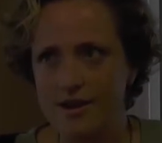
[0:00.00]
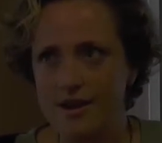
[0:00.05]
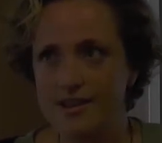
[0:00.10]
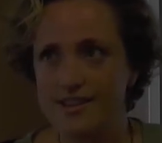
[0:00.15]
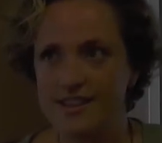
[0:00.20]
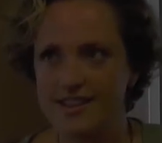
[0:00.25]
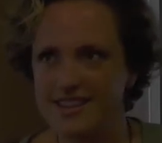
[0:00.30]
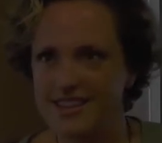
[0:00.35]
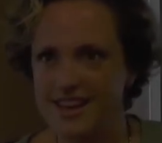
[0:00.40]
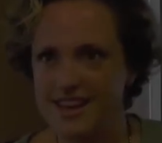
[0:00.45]
I
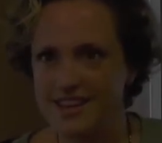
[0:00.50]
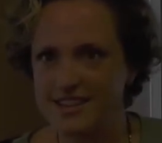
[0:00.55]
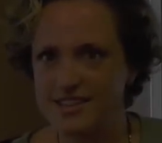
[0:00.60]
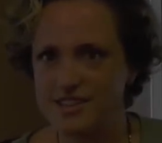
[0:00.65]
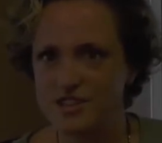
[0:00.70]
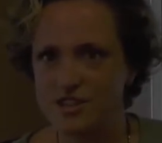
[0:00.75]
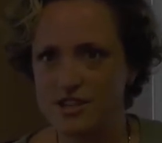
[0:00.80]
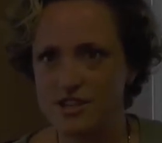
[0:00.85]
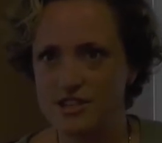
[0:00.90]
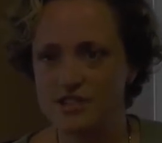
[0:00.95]
think that
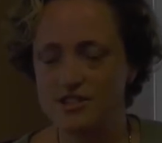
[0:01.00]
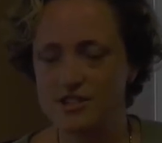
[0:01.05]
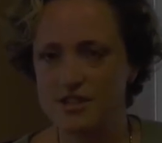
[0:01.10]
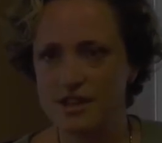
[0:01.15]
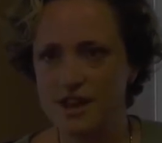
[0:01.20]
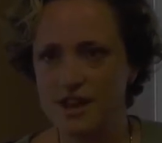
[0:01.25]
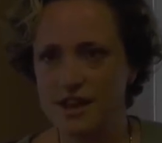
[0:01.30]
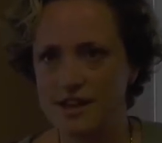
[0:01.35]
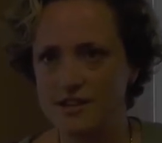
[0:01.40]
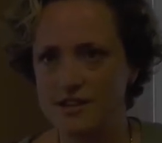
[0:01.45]
has changed a
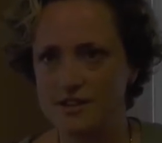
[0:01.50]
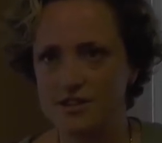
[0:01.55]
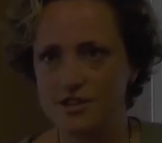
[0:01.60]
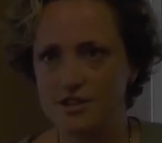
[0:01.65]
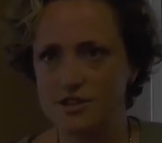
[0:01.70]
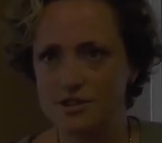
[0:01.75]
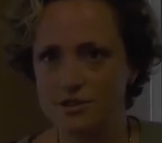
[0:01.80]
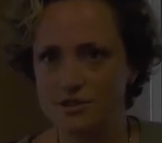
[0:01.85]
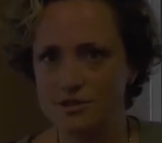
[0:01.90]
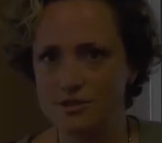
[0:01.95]
lot
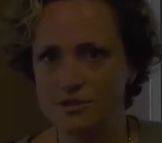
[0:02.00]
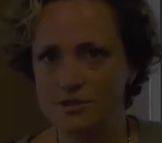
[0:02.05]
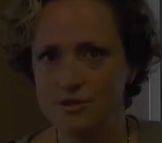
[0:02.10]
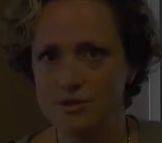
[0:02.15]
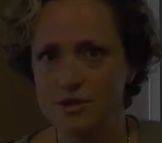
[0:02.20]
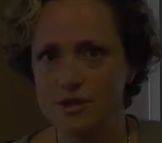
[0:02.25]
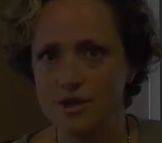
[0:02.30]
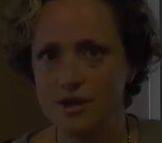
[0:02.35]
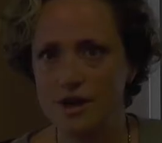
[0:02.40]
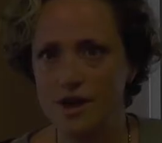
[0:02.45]
too.